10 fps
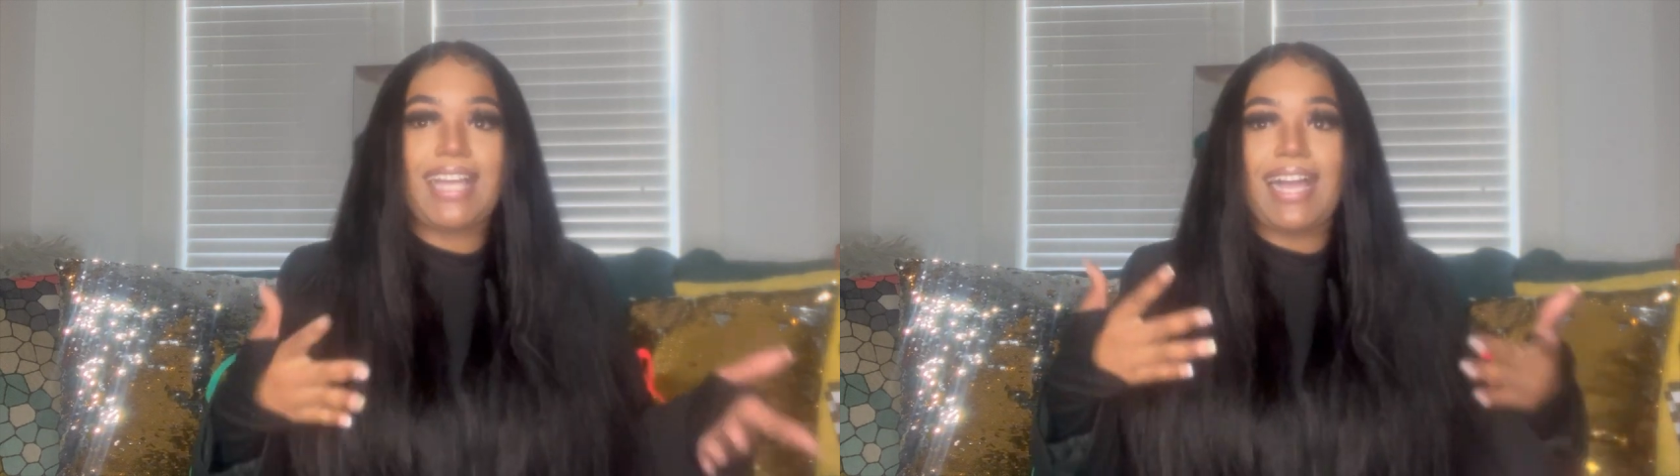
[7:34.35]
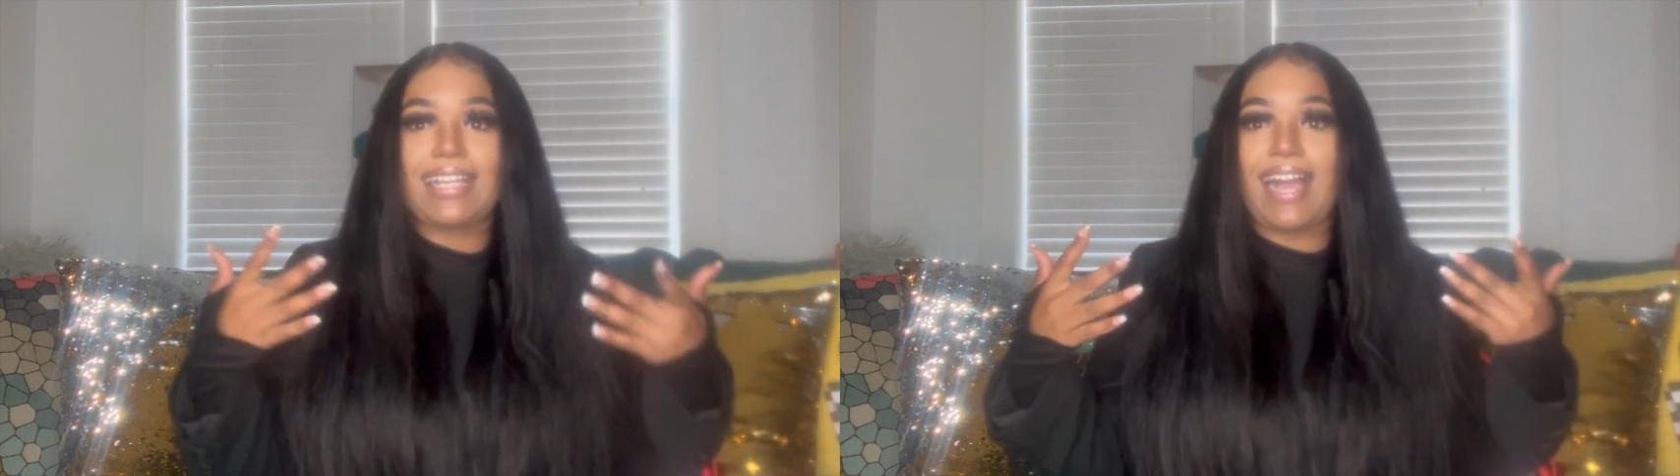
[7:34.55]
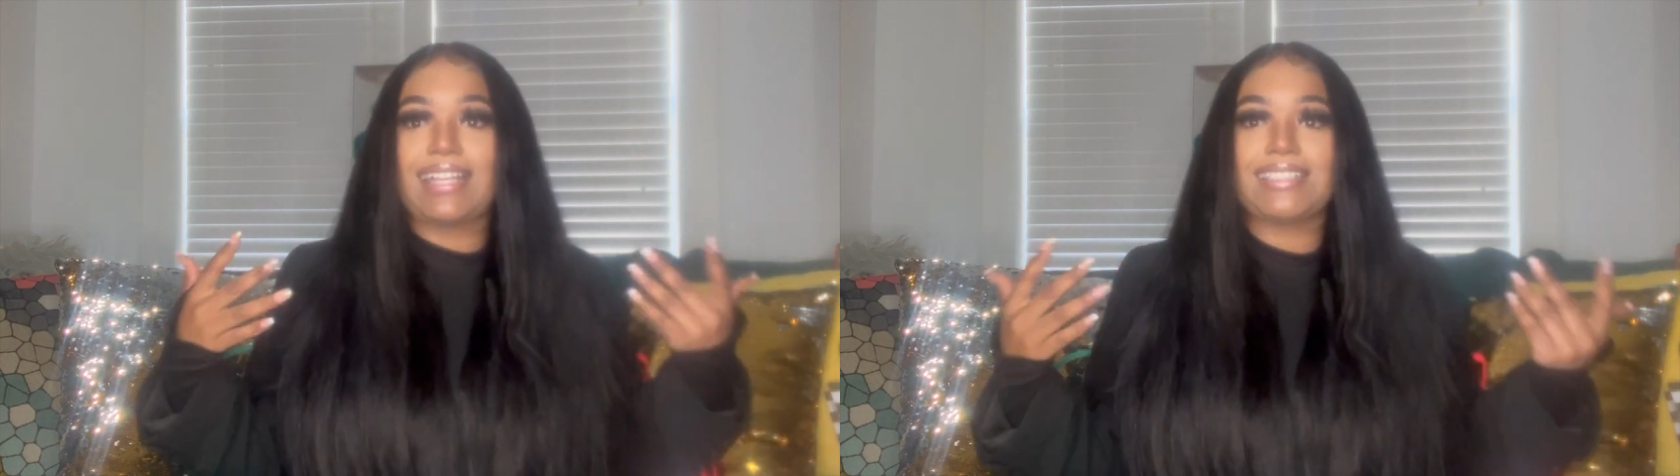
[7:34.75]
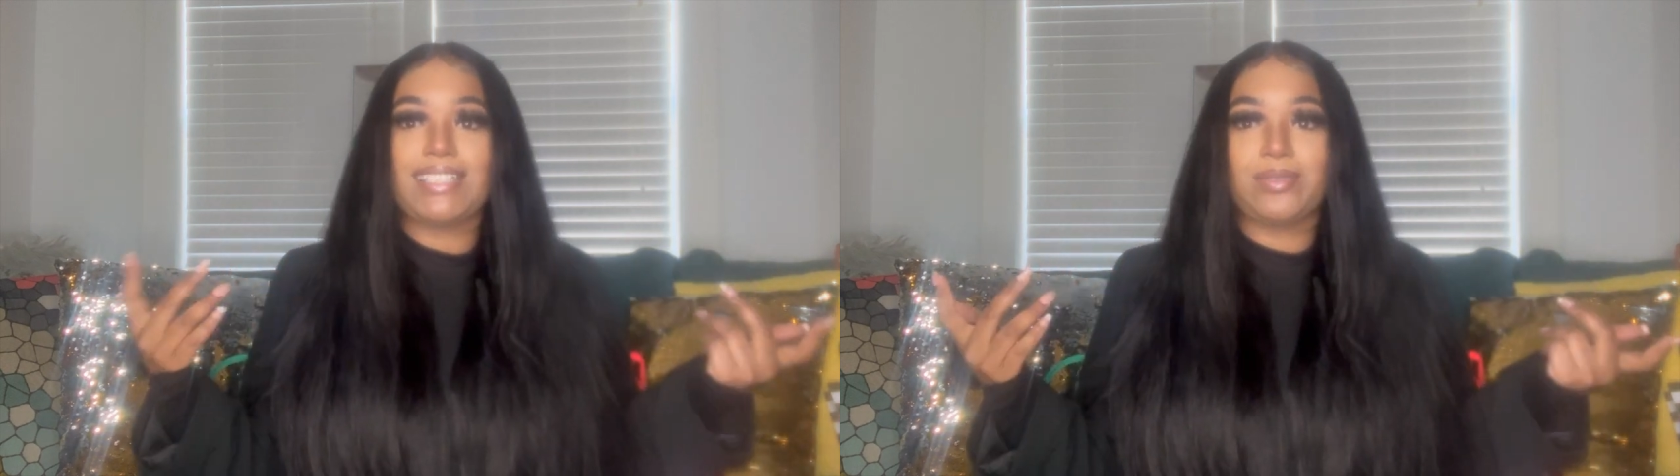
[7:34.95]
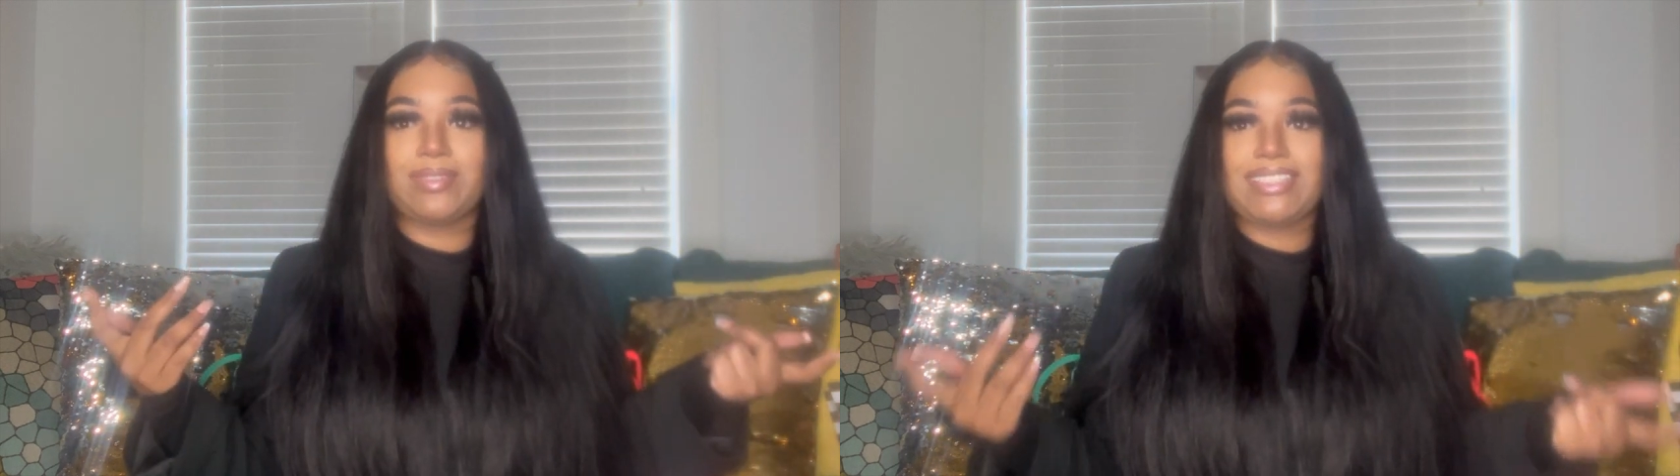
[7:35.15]
I got
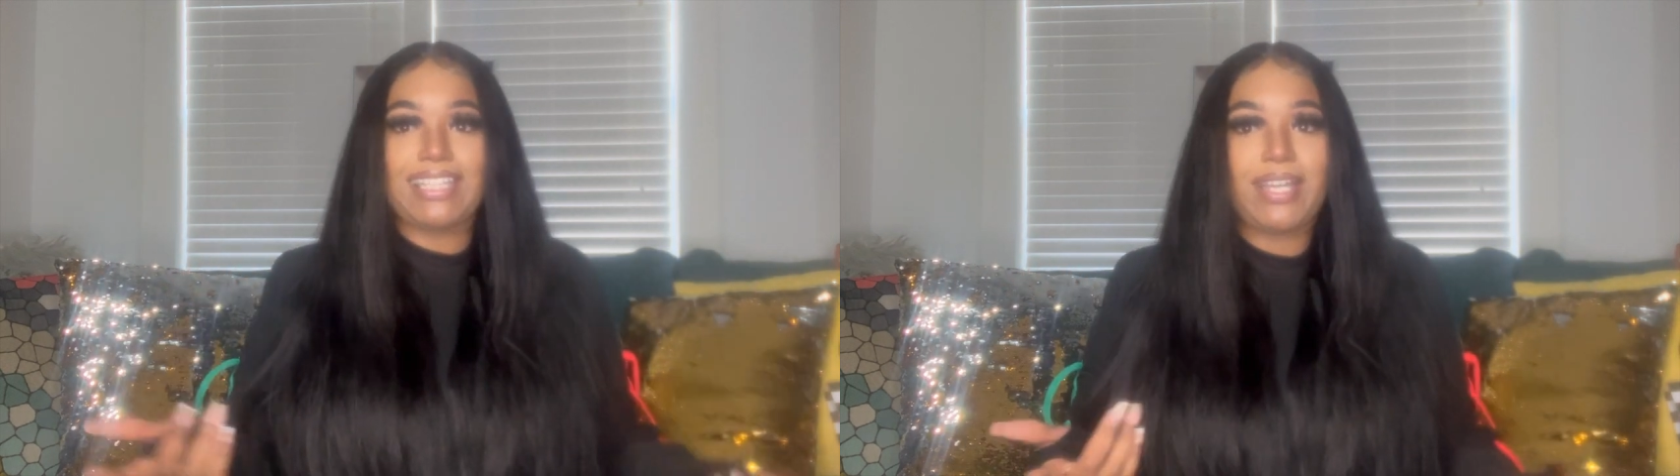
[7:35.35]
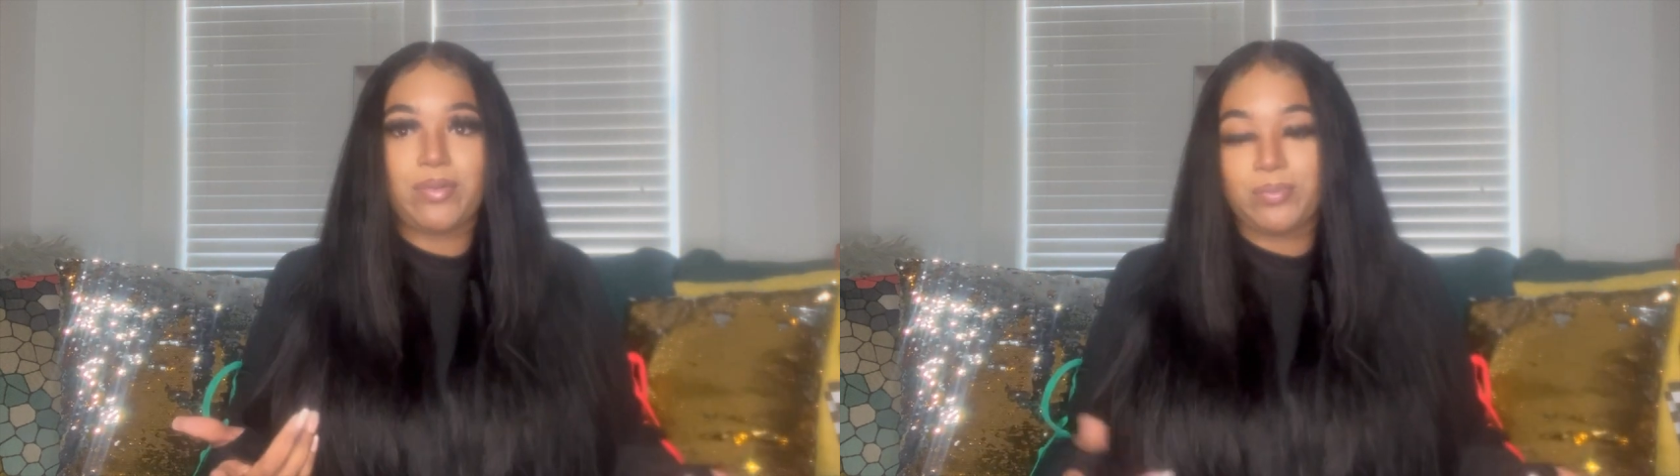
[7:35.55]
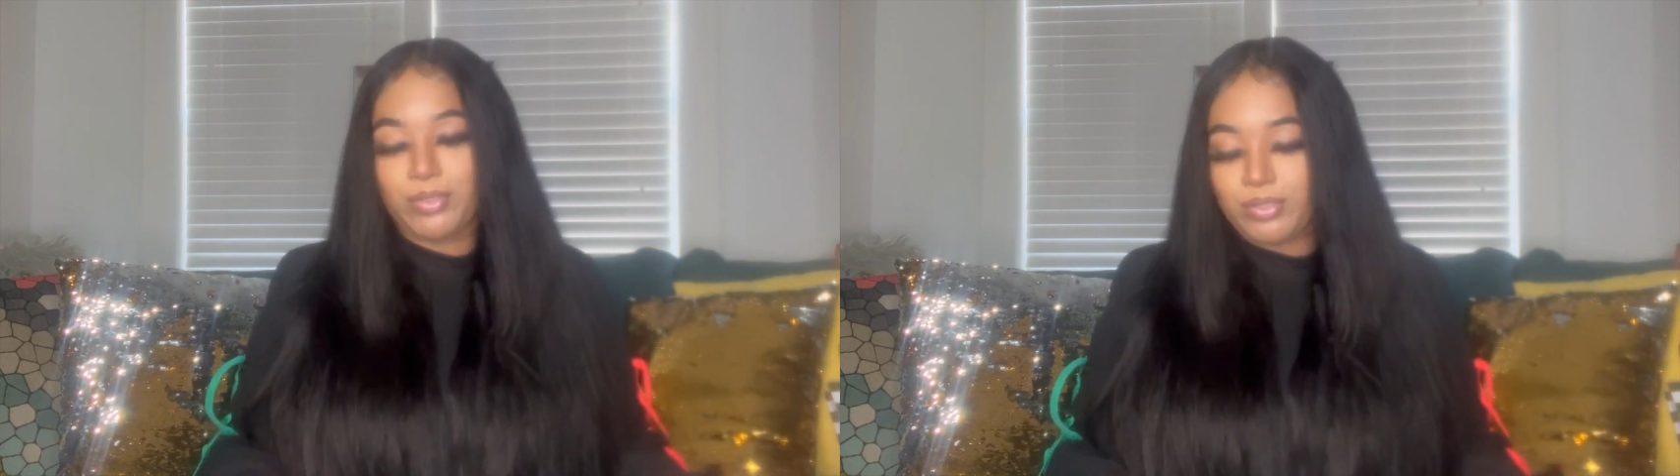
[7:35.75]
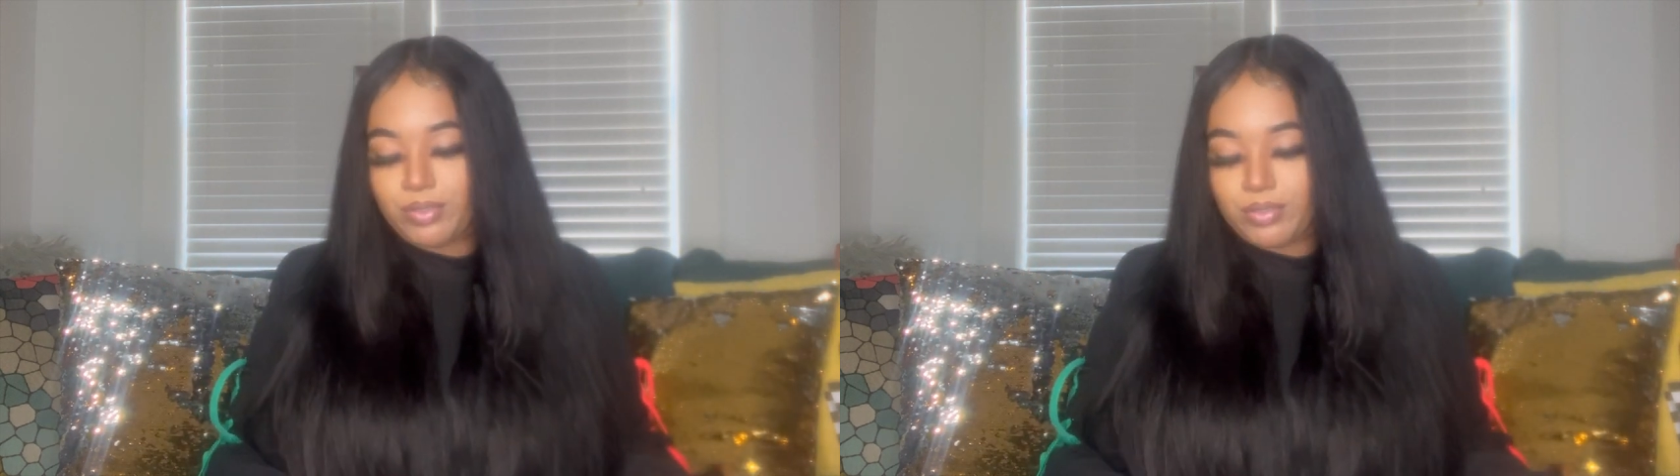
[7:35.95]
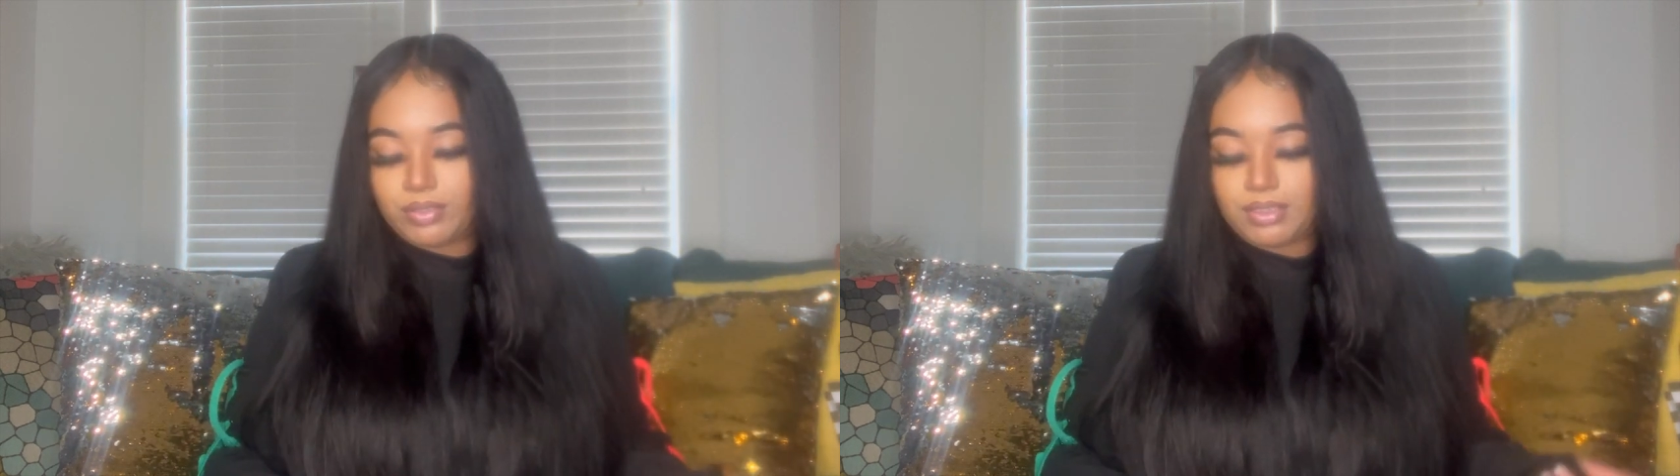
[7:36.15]
some
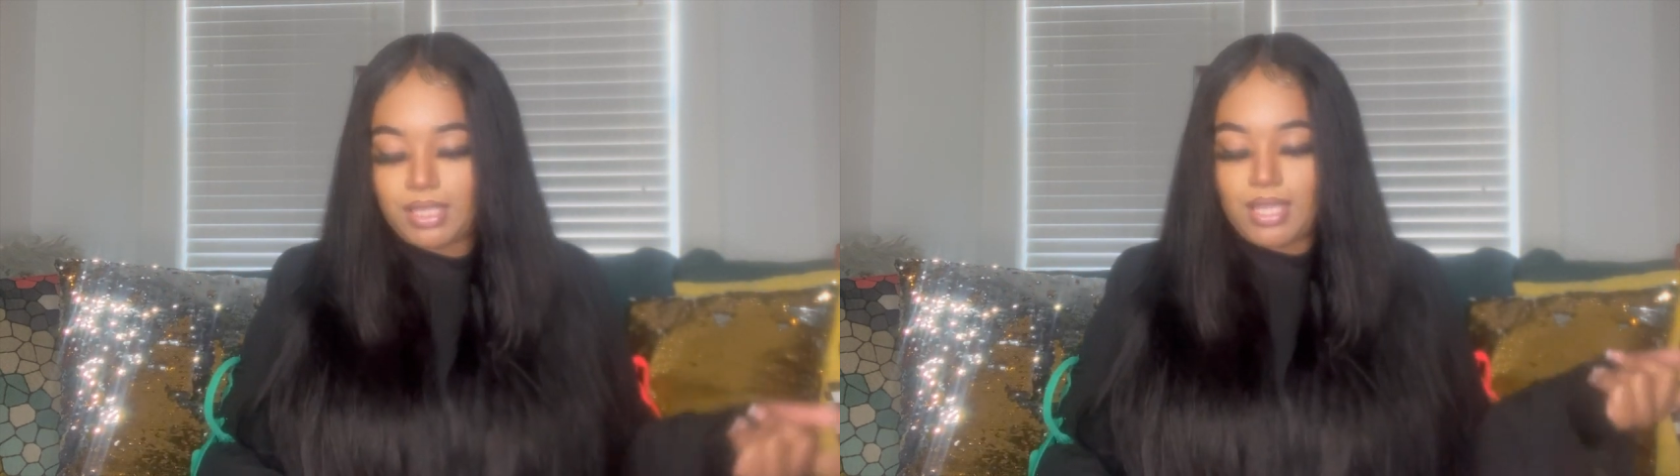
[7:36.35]
samples.